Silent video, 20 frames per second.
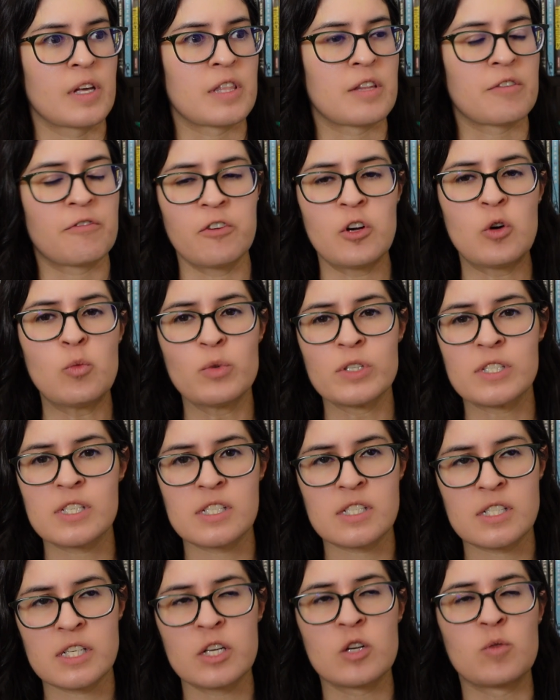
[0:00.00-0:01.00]
the film was
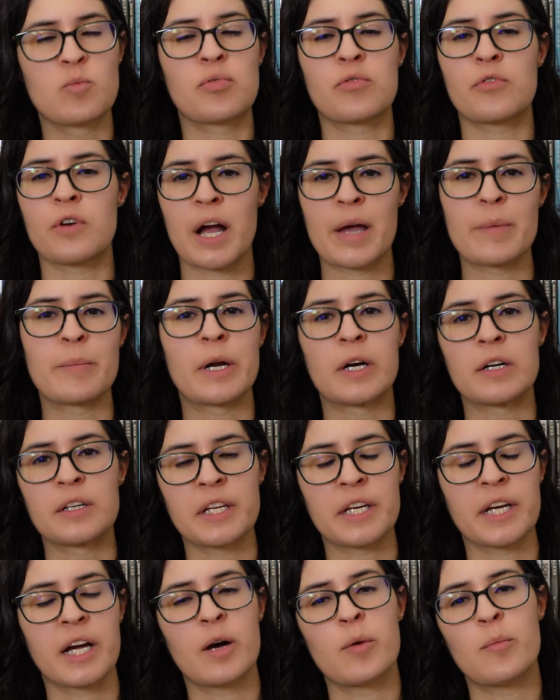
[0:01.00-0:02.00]
still
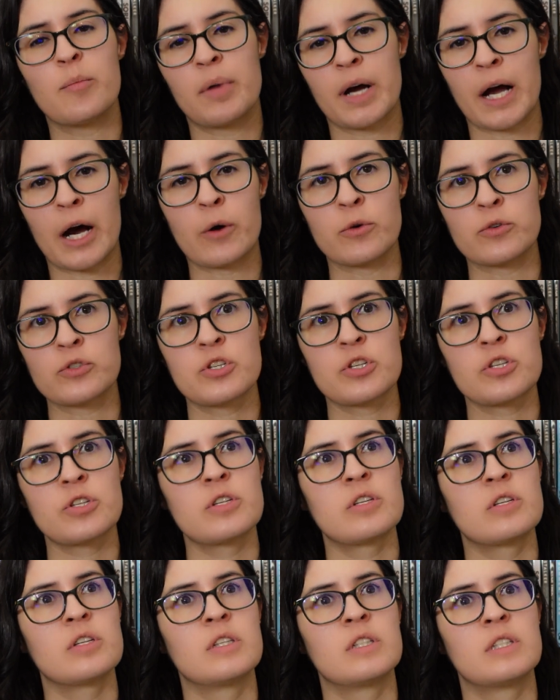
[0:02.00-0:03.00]
primarily
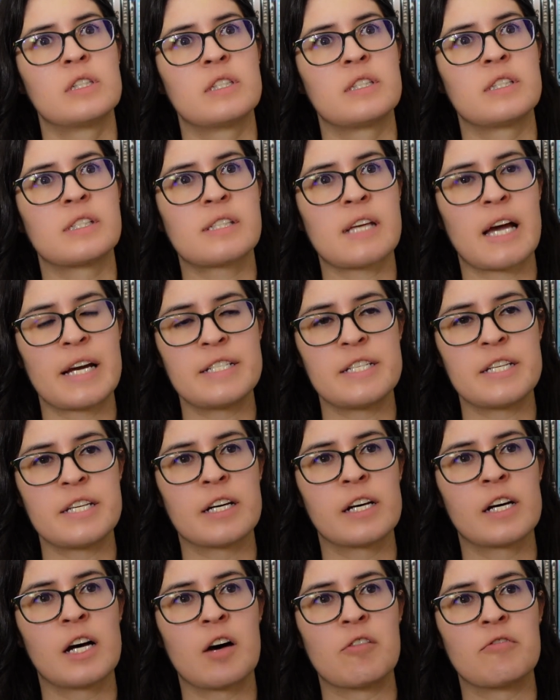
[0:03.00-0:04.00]
about this
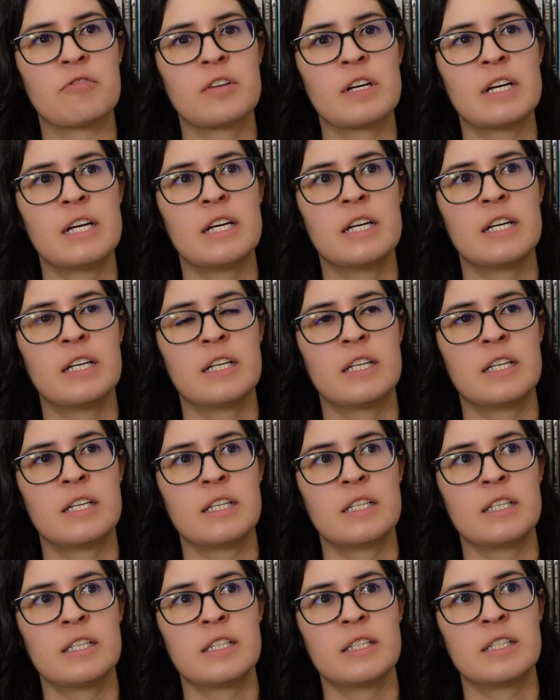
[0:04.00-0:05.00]
idea of
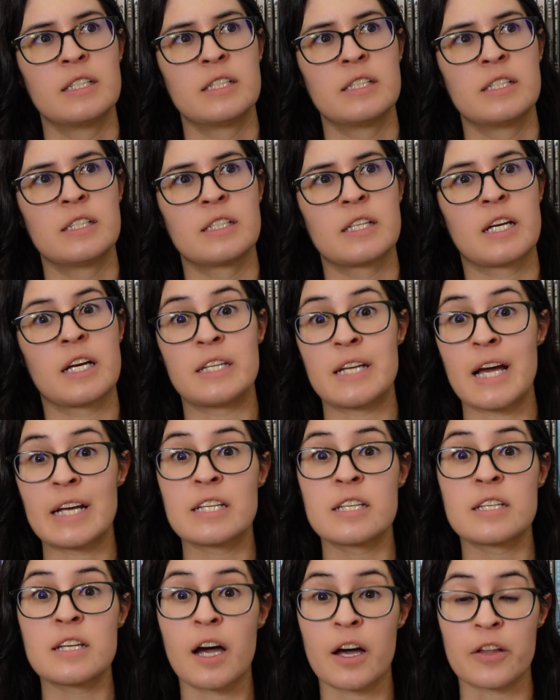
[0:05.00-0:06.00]

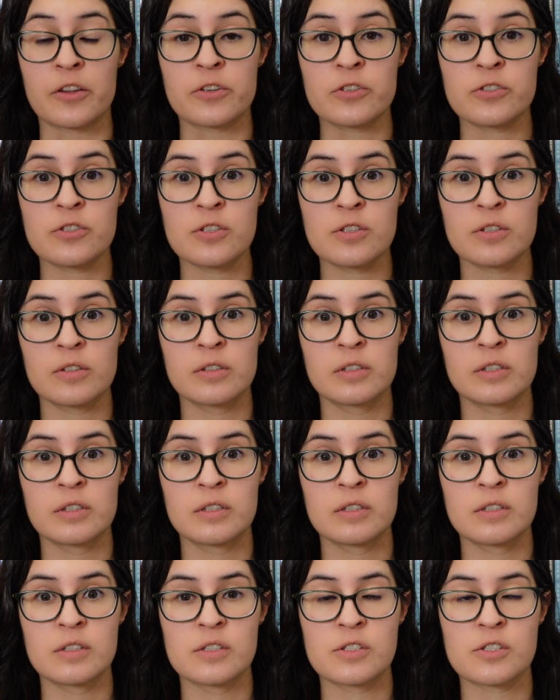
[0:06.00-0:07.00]
connecting to others
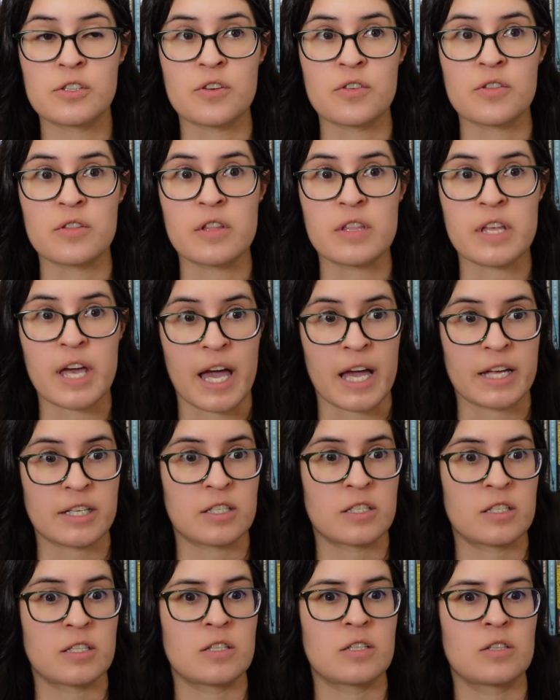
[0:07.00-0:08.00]
so
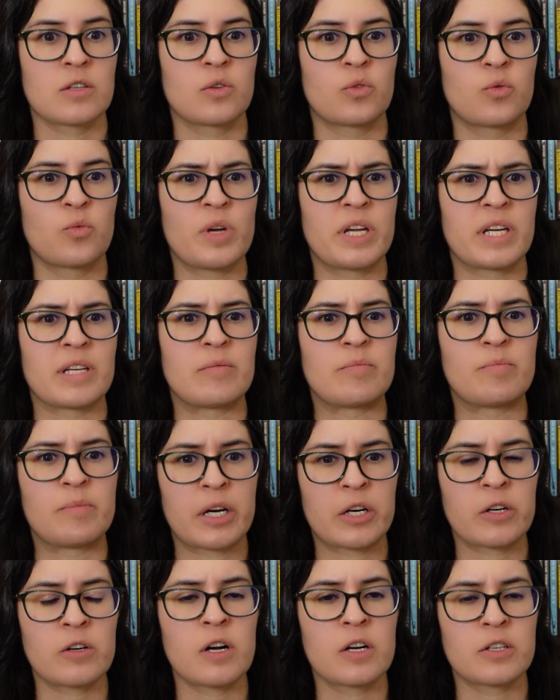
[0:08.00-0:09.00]
that we can
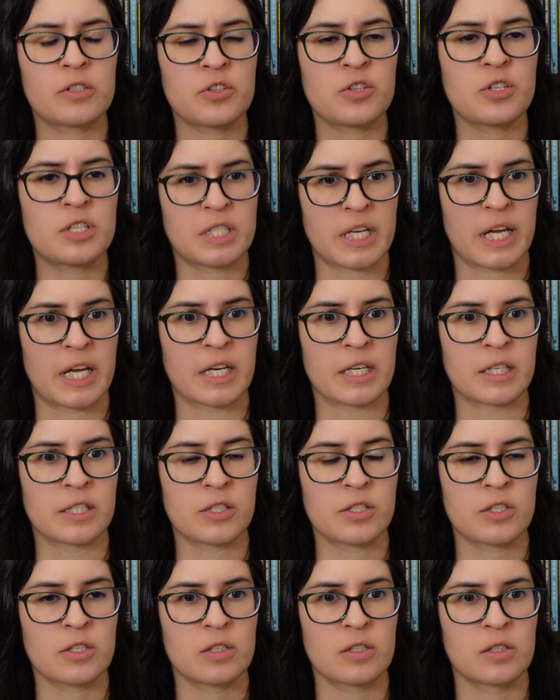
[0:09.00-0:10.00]
better
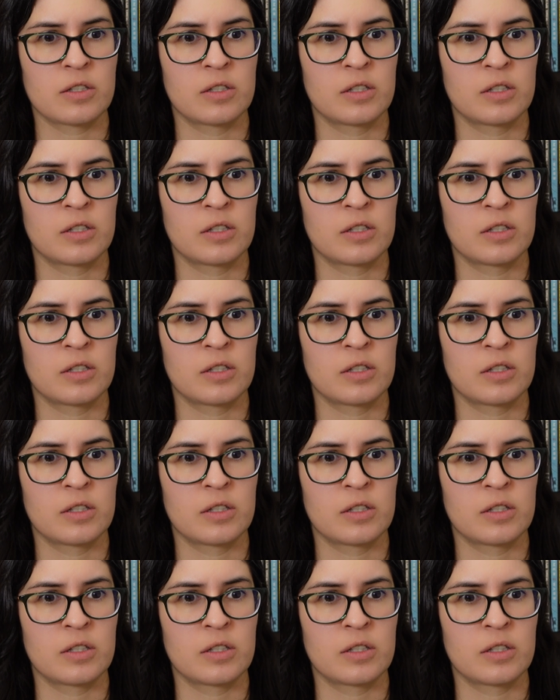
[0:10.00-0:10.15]
understand